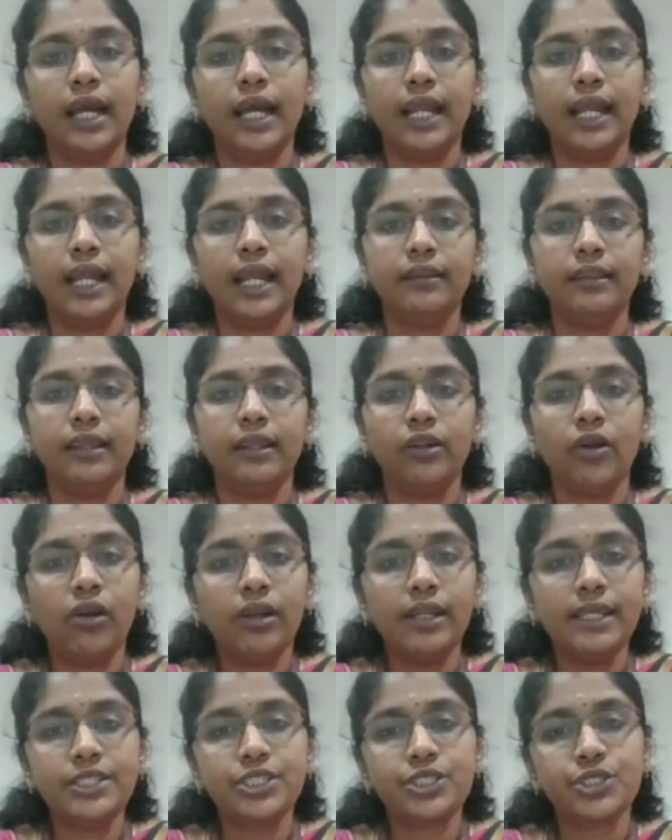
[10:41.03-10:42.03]
and the
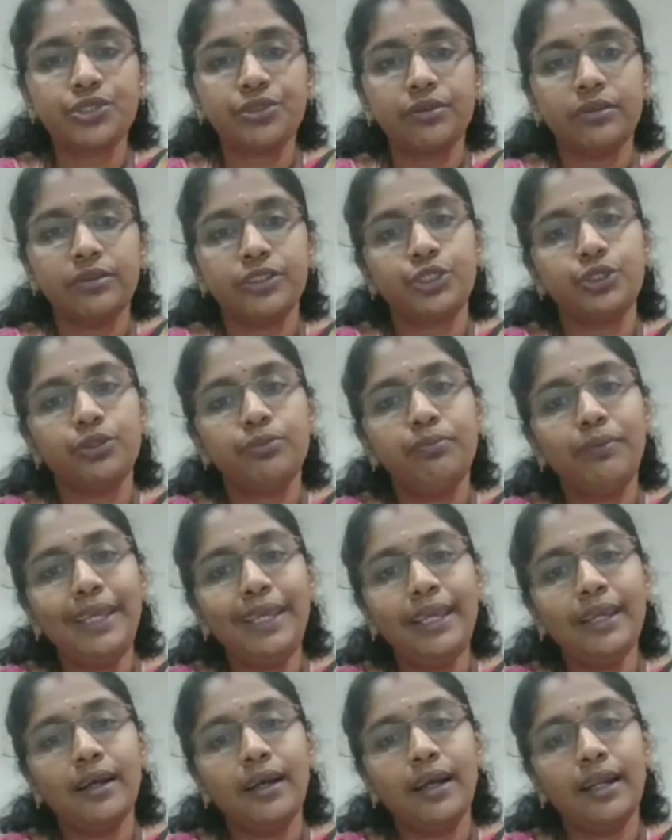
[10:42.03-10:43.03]
knowledge should
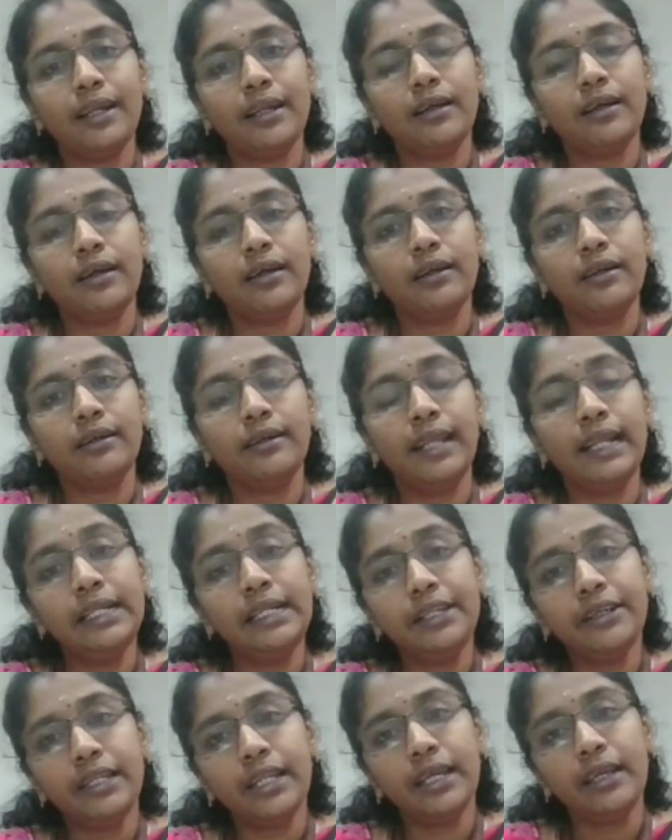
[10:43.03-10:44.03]
be
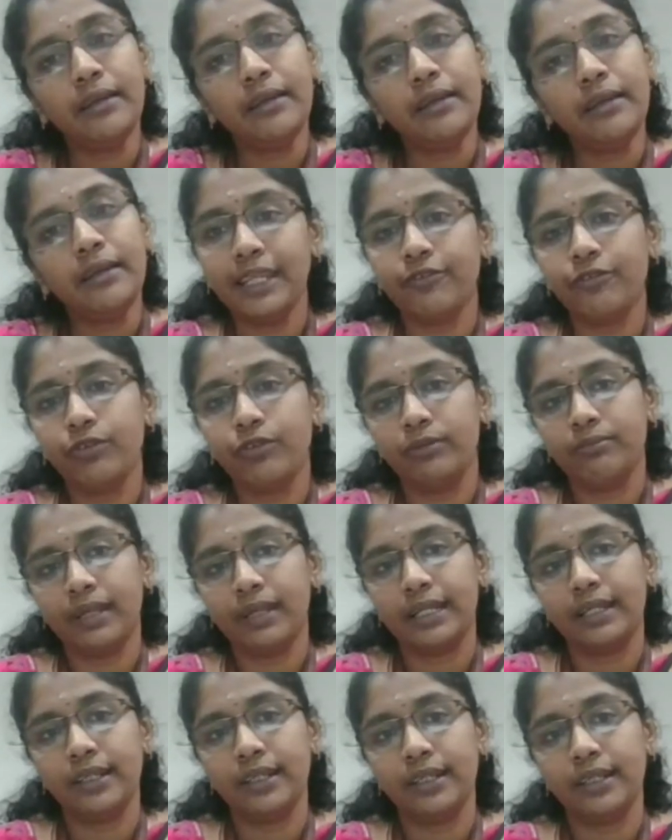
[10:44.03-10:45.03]
dealt in a meaningful
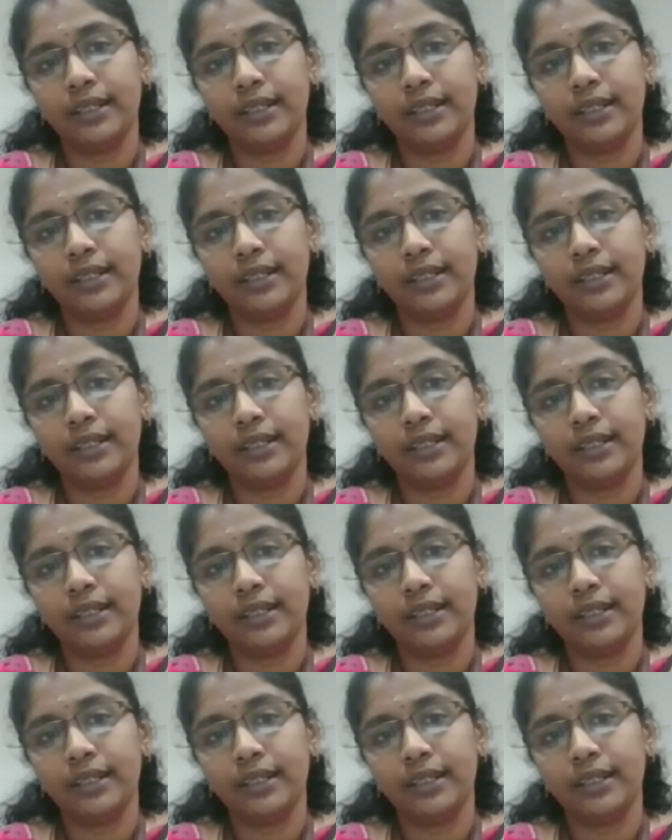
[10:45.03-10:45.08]
manner.